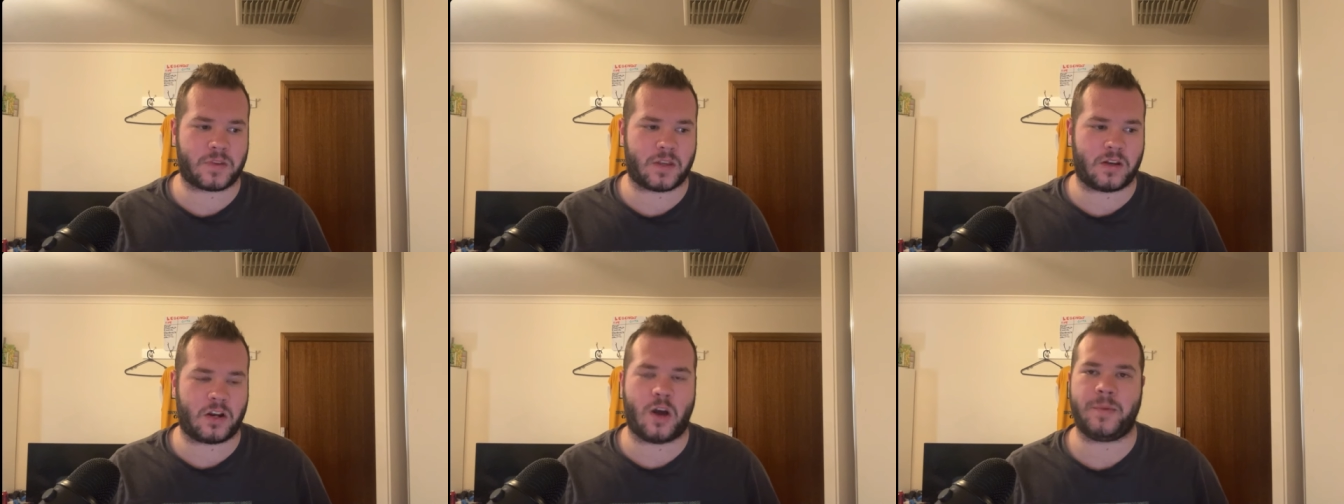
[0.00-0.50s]

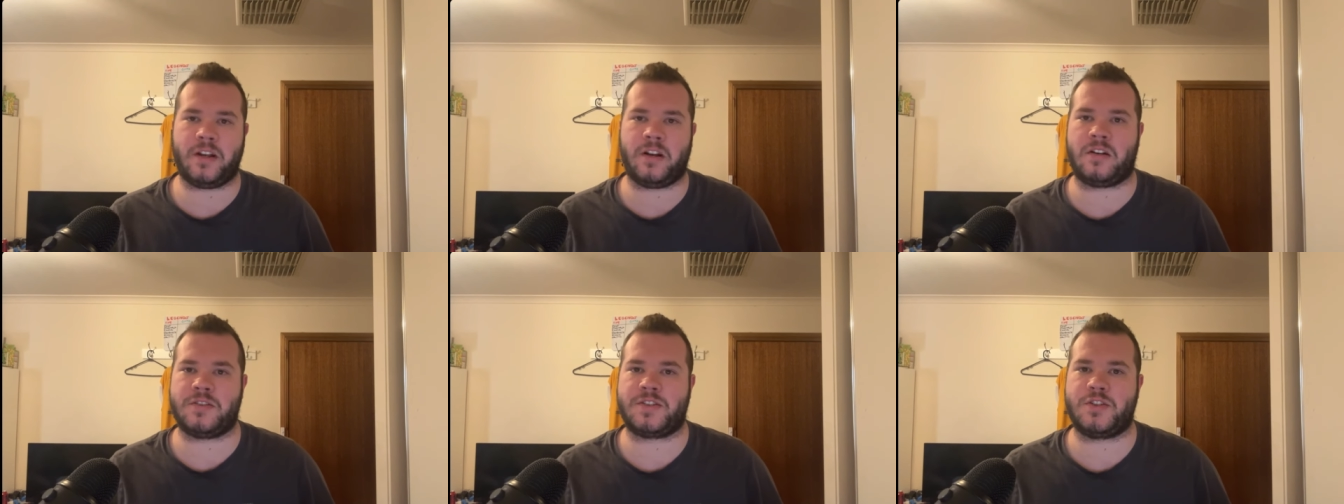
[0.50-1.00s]
commented
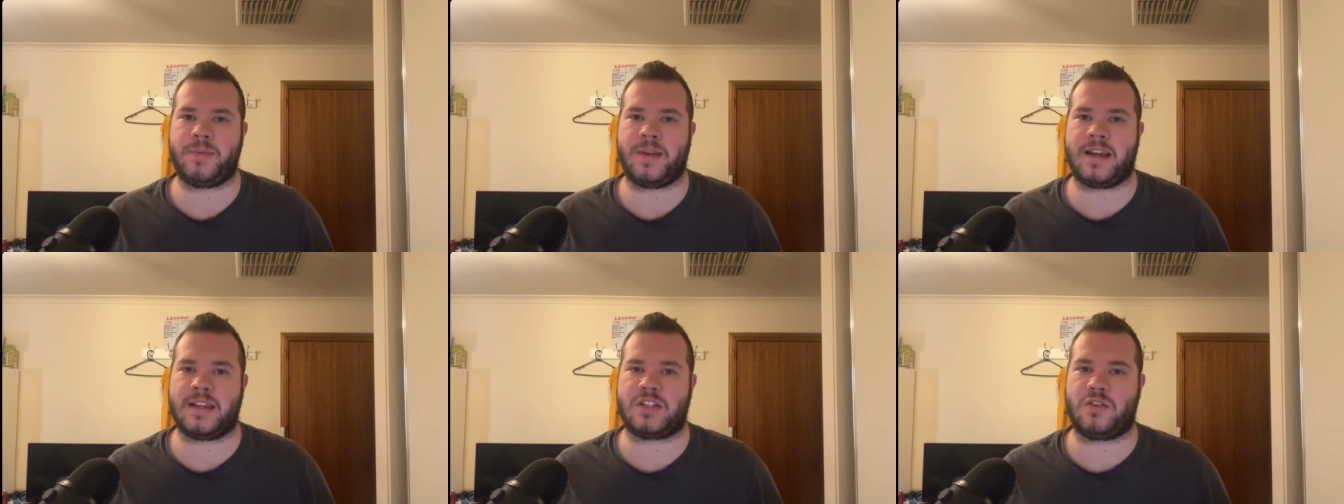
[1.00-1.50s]
on
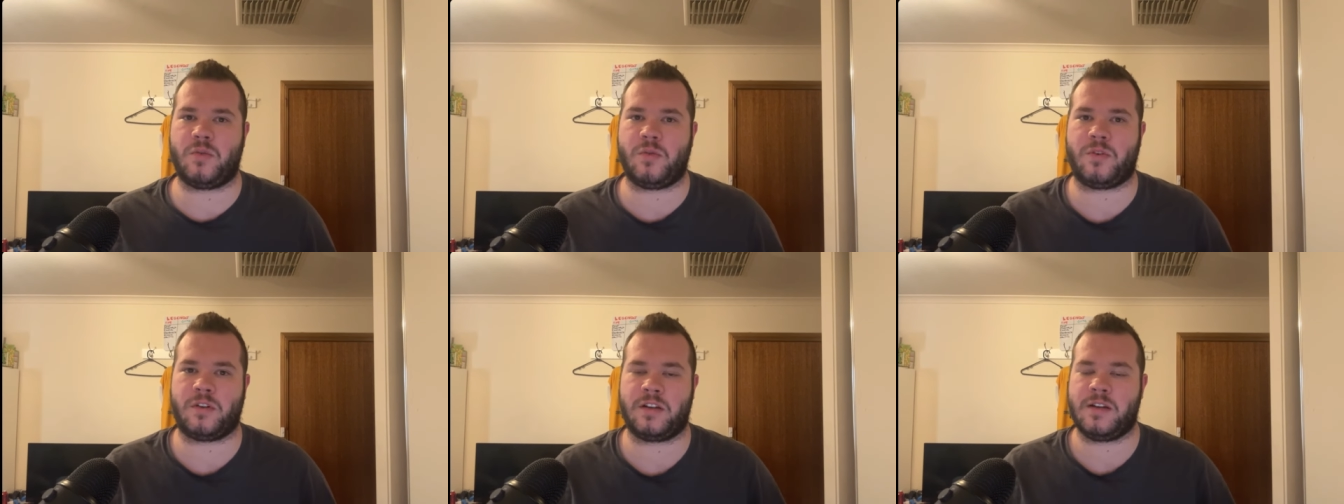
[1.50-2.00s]
Supercars
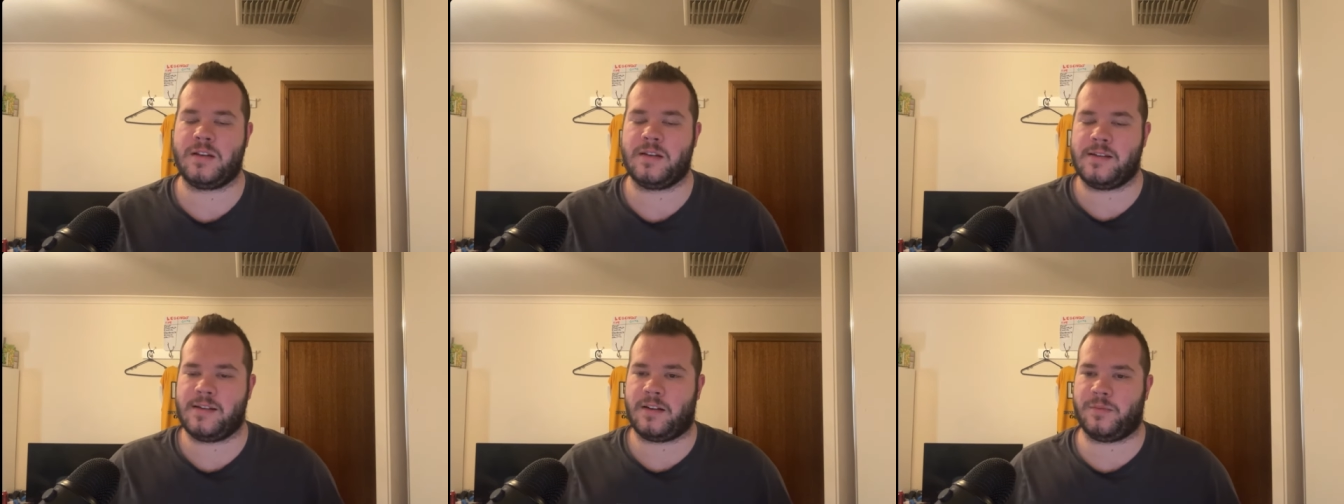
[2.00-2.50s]
Talk
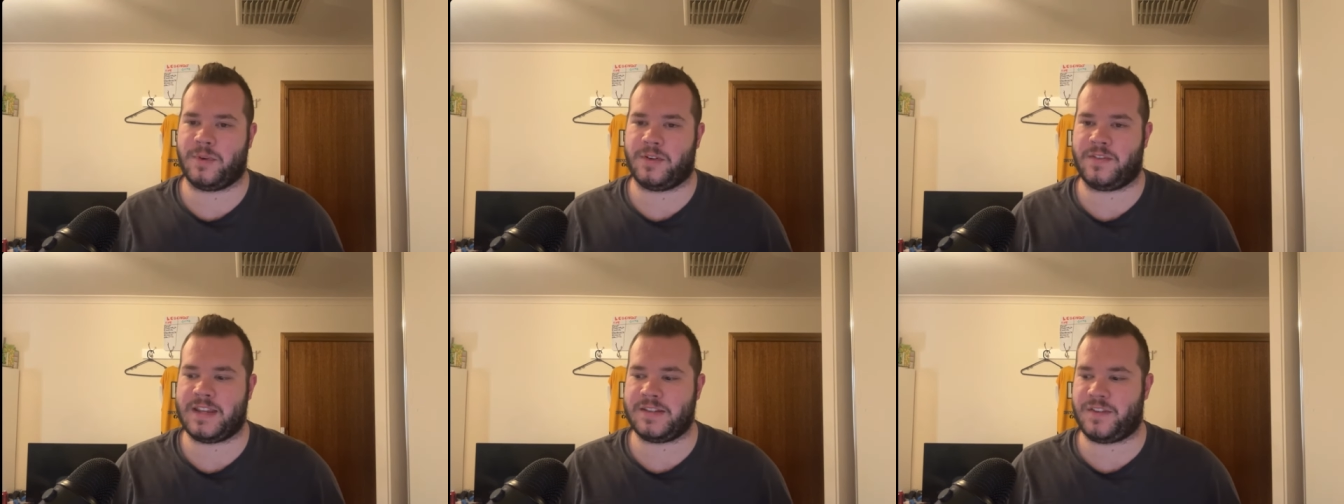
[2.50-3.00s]
on one
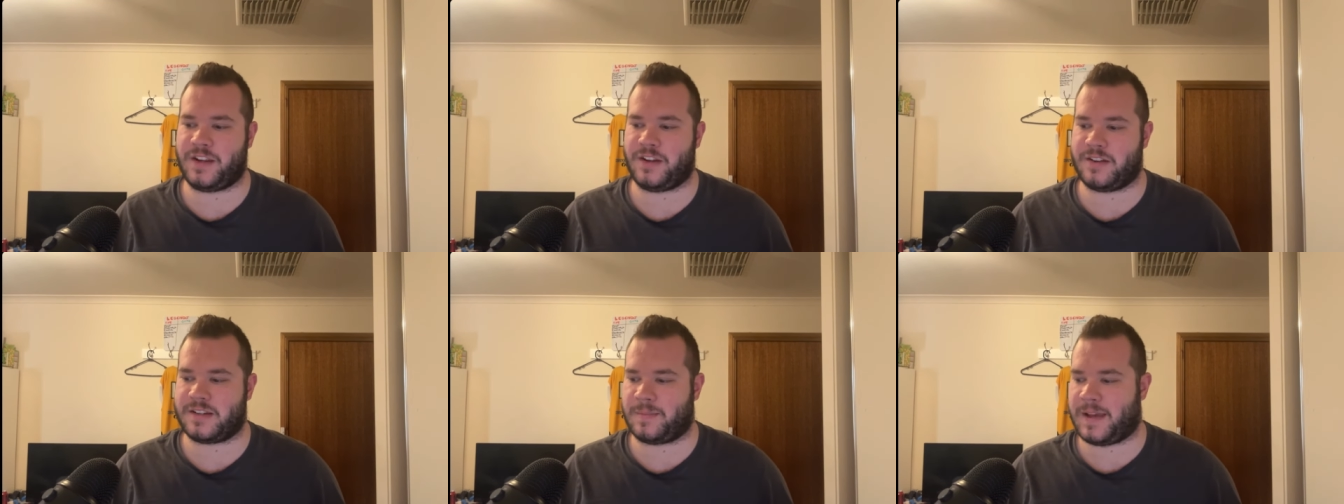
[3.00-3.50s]
of his
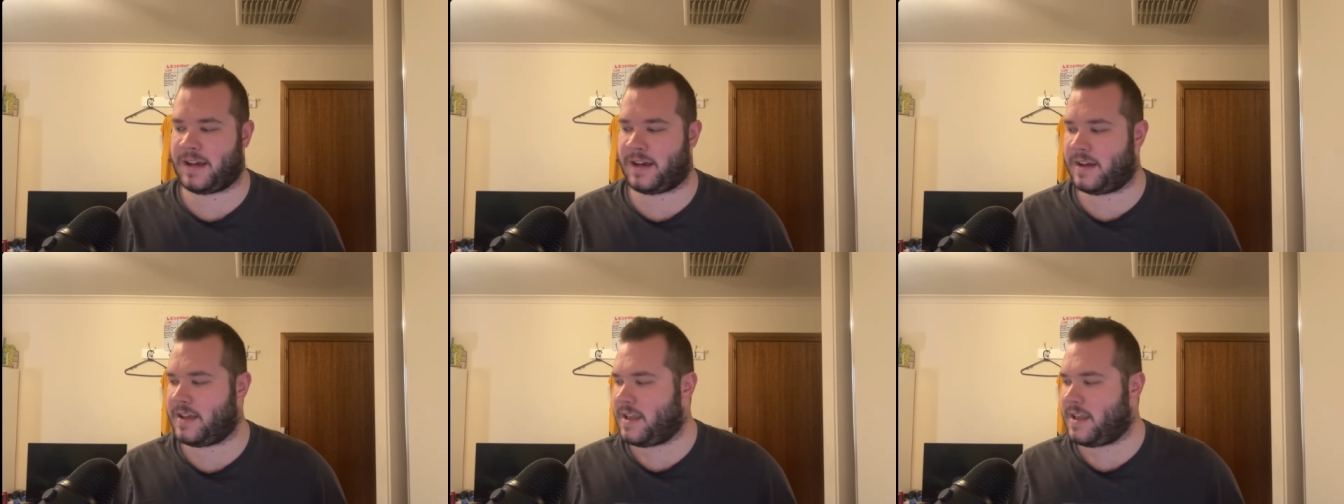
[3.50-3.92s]
videos about,